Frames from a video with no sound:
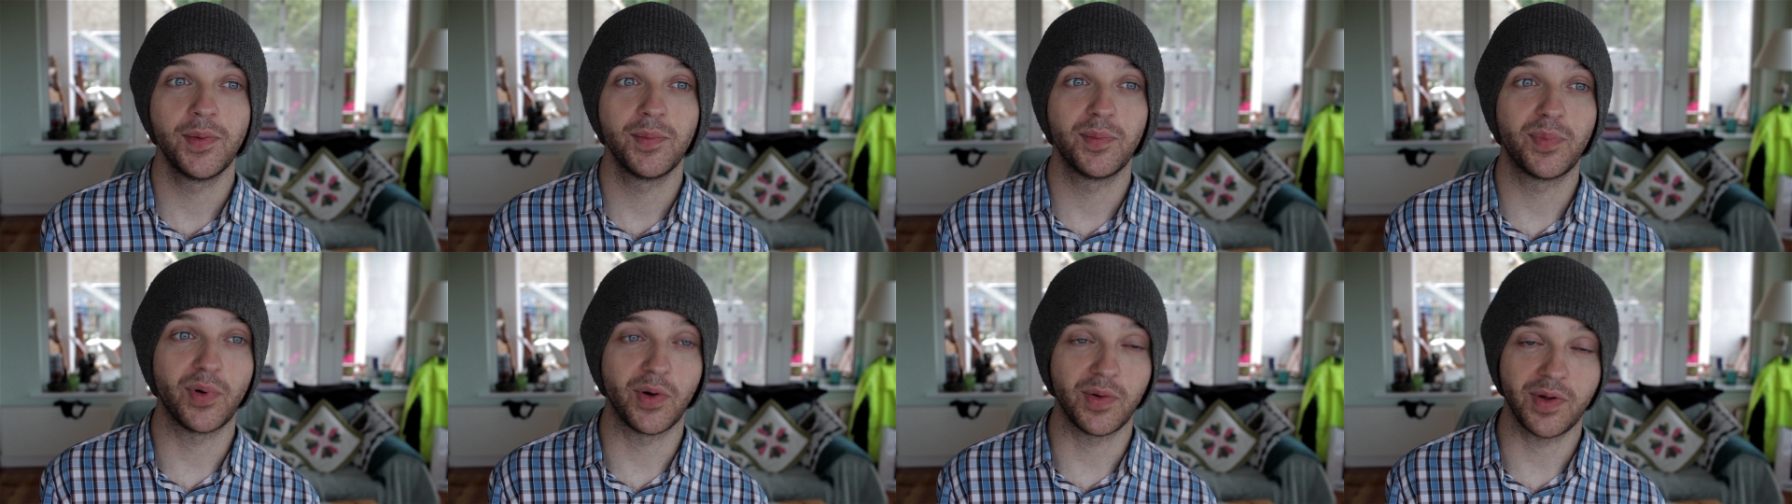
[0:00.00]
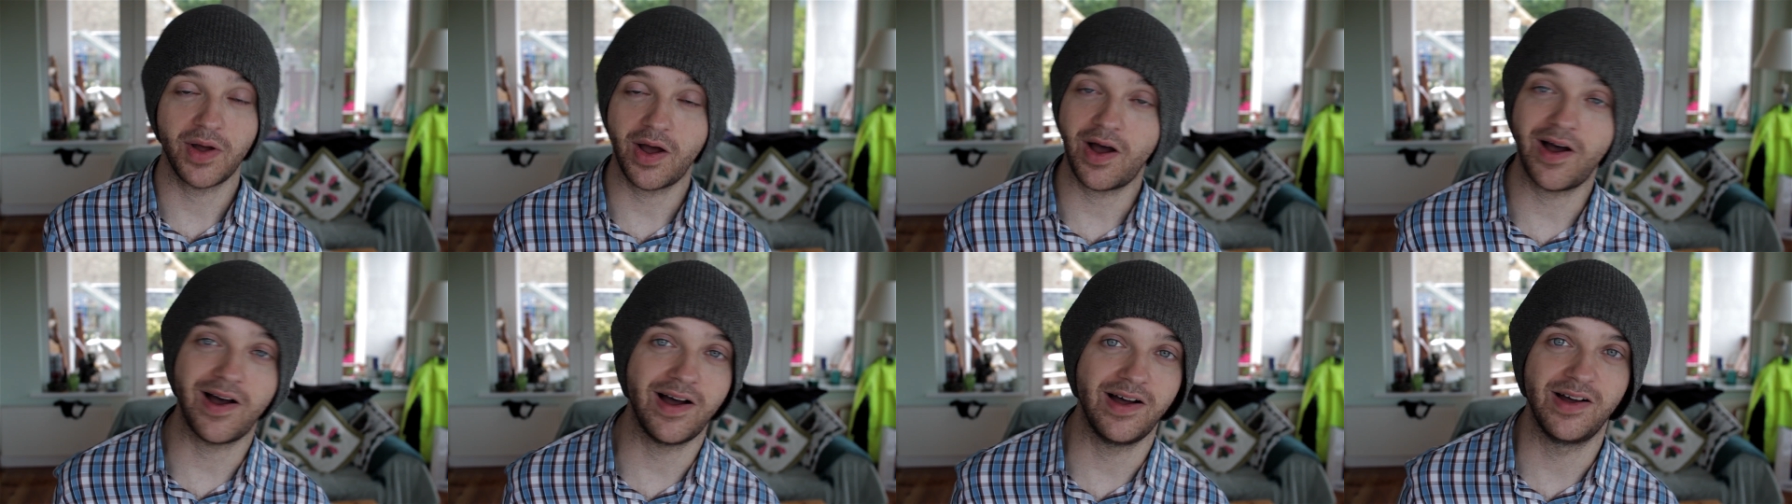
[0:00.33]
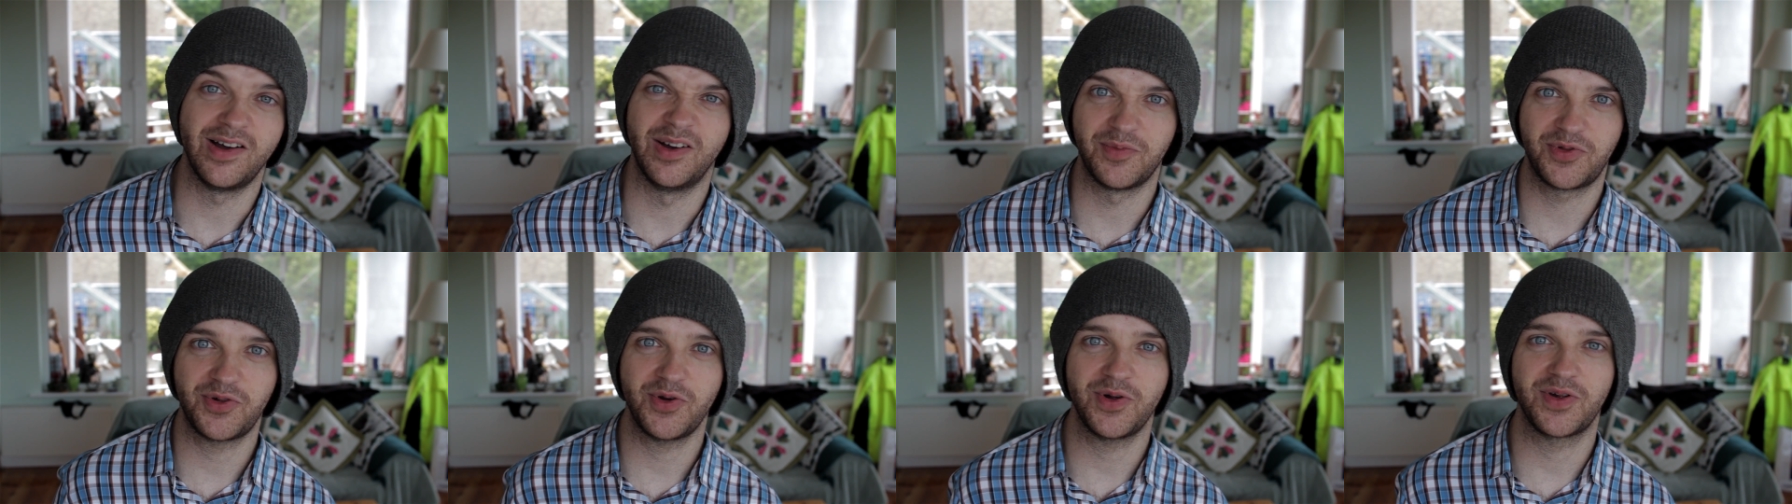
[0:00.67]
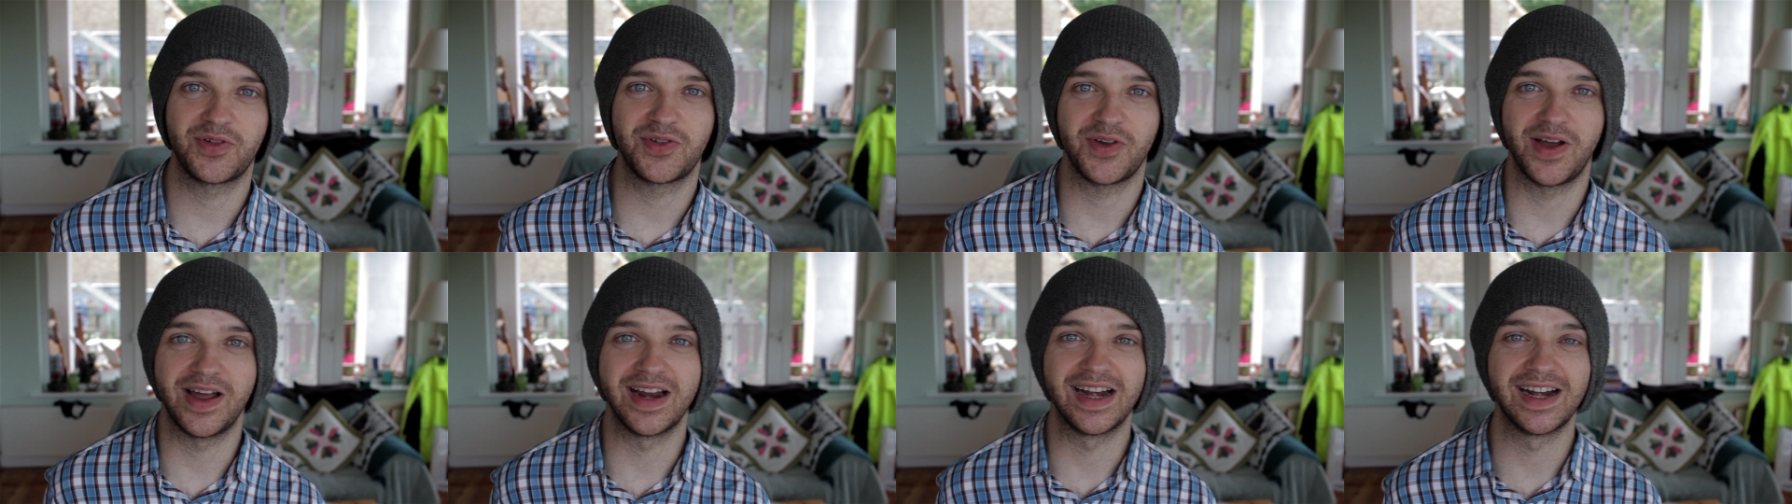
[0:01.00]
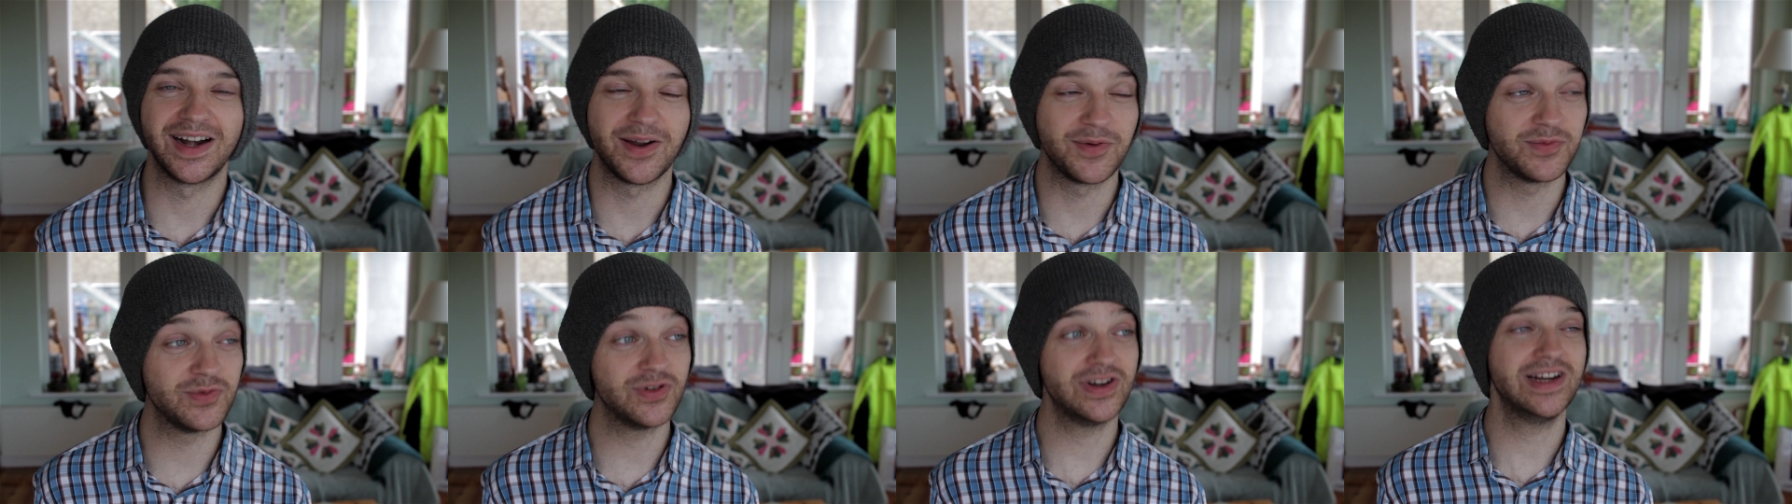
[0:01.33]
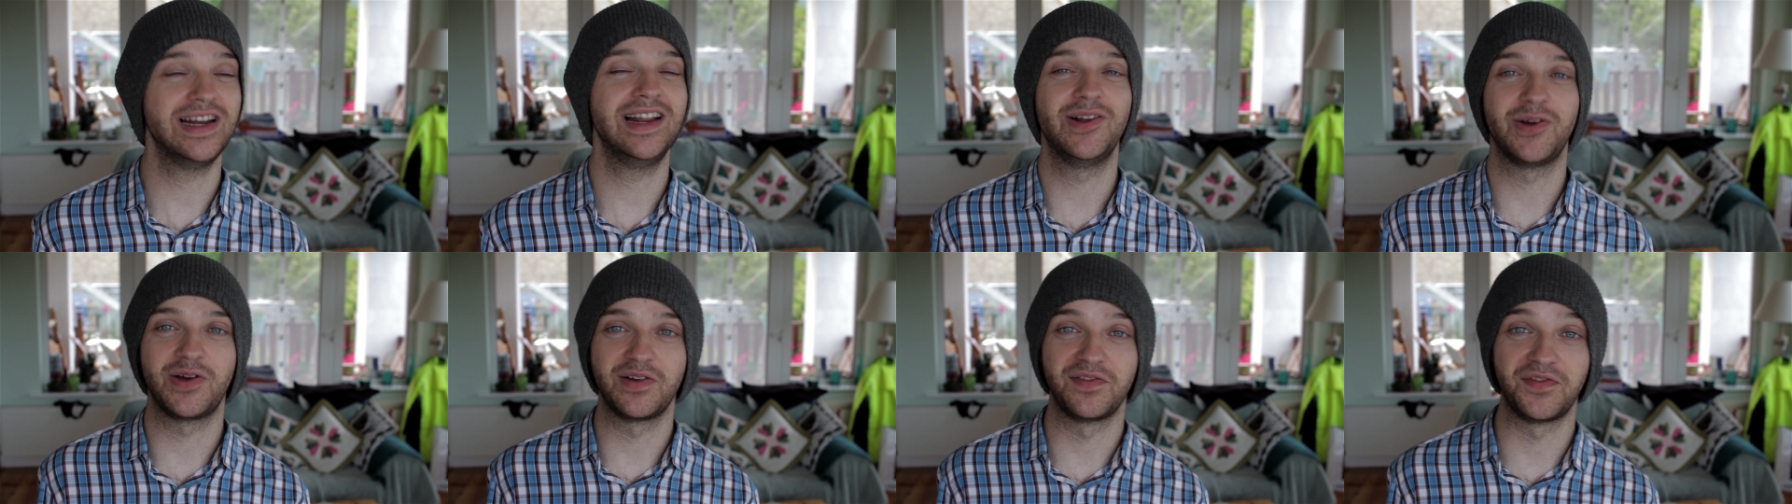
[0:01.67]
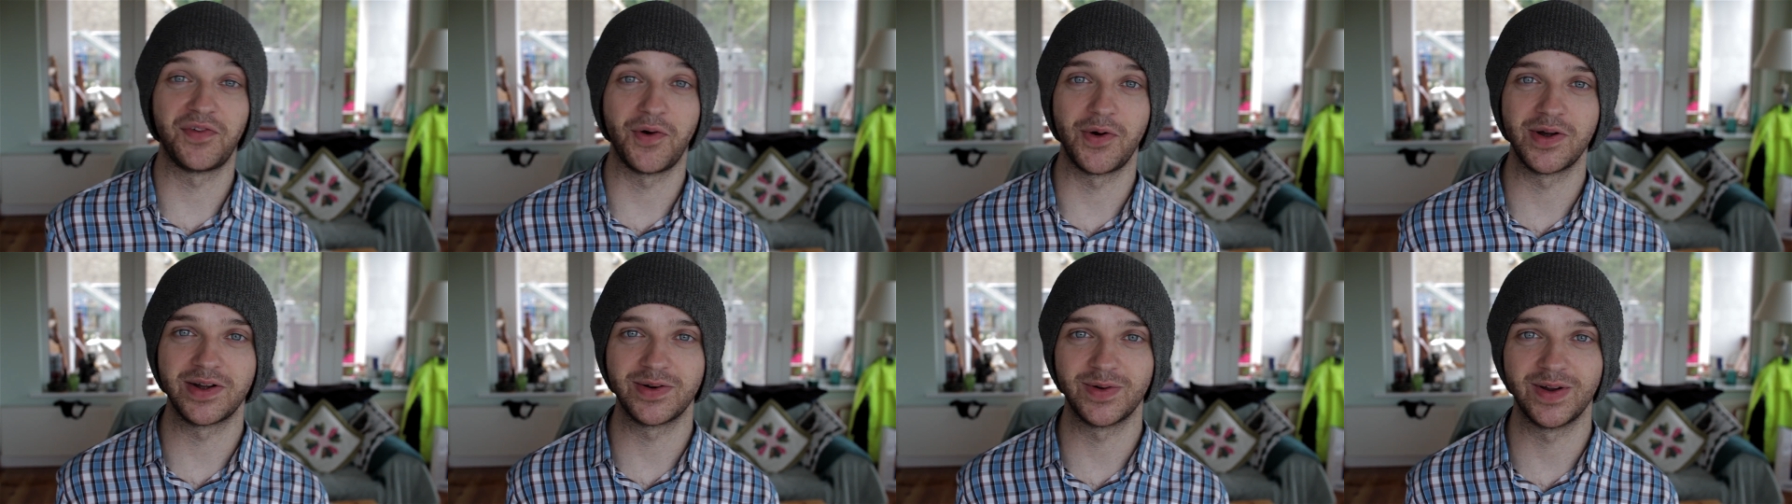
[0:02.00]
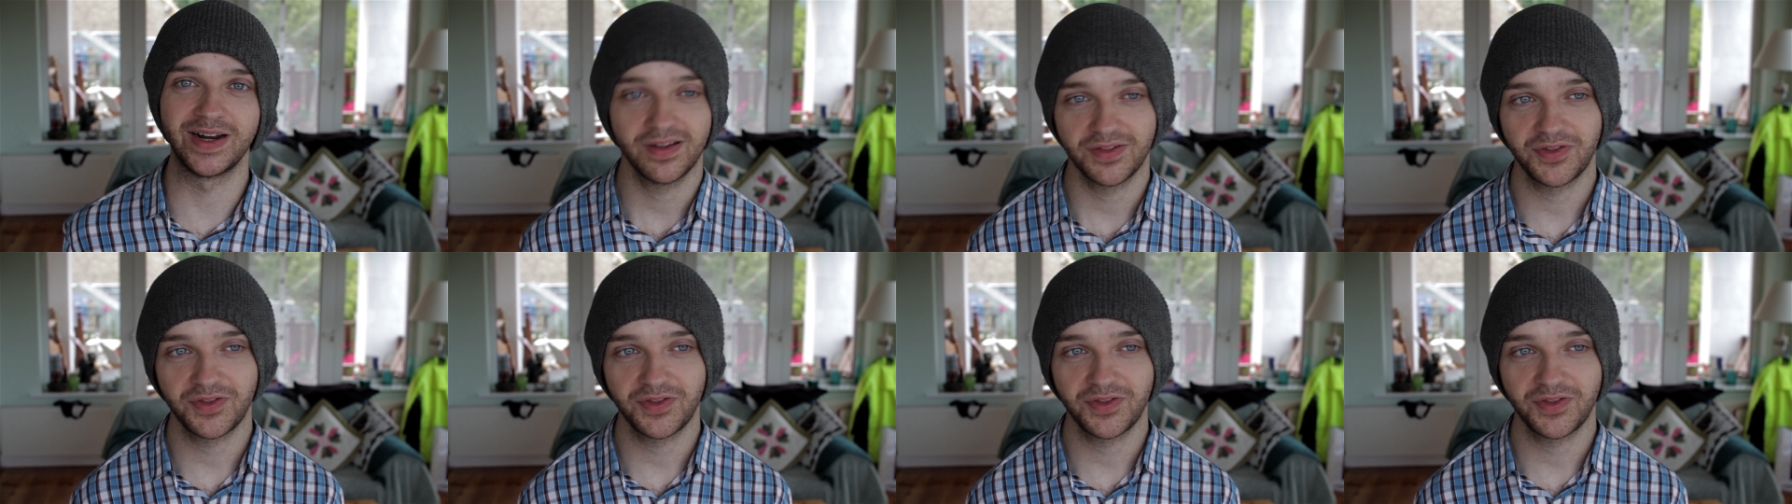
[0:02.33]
But I'm so excited. I'm really looking forward to it.